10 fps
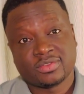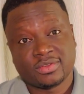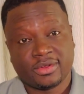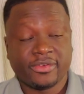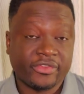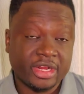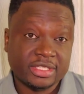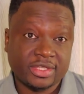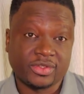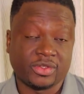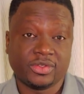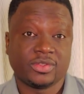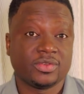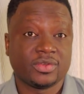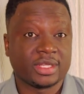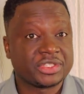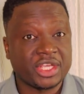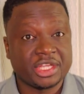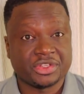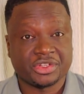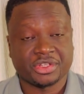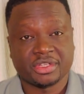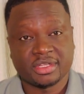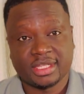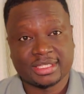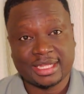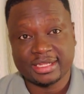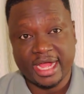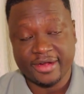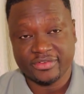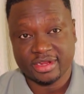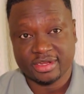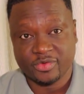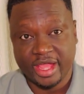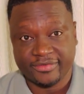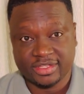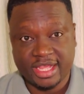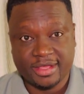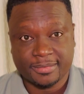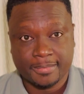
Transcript: or France is used to, has changed. It's not the Africa that we have today.